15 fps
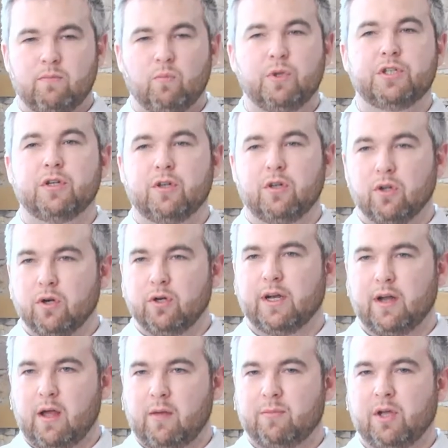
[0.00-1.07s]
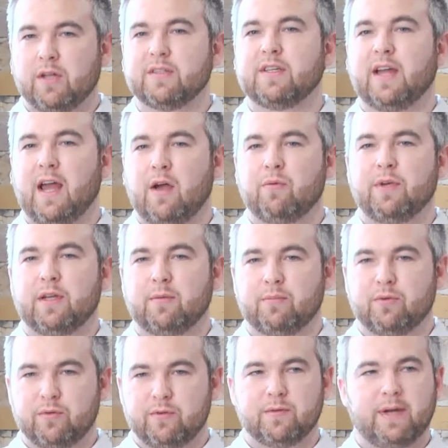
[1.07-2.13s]
we should look at ambience and how we can
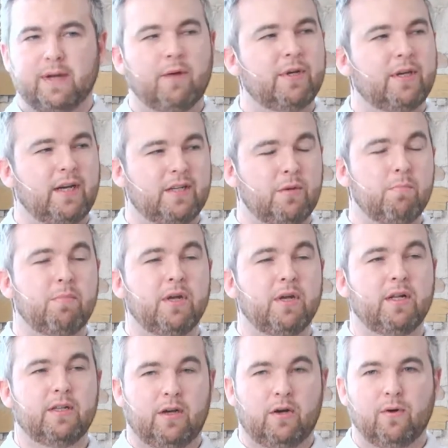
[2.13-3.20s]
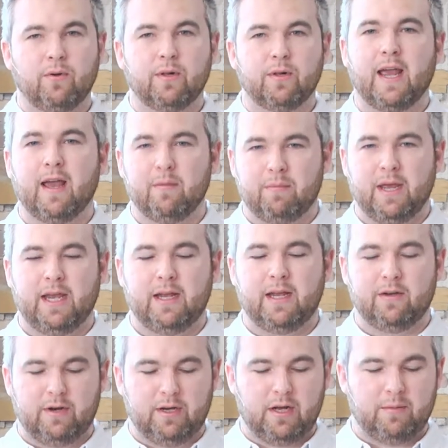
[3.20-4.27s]
improve something, how we can actually build a whole campaign
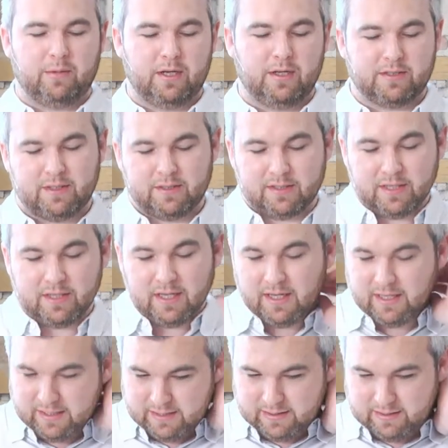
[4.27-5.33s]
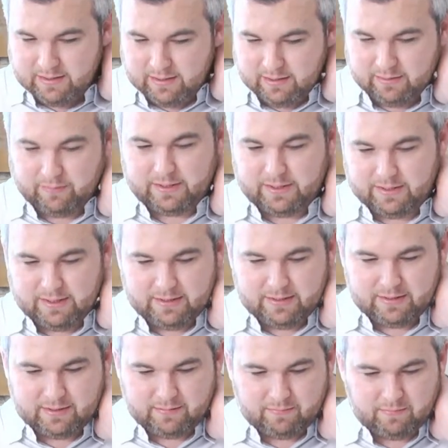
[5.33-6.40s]
around ambience, because
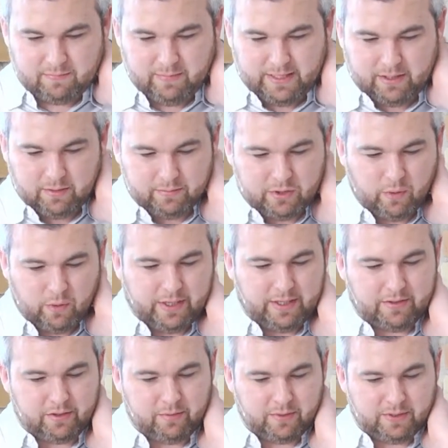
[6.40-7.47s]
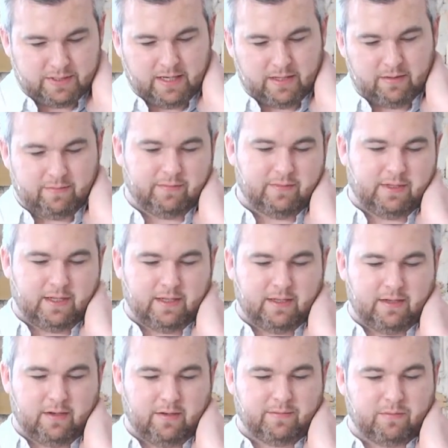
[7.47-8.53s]
it's making up 22%
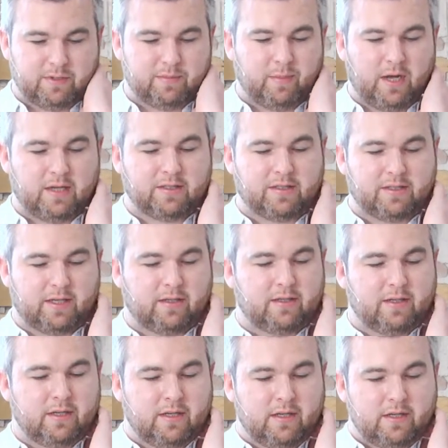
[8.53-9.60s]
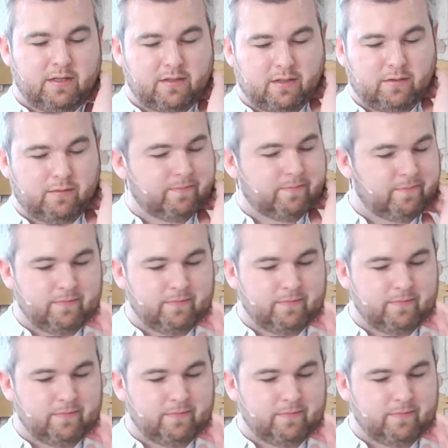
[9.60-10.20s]
of the response here. So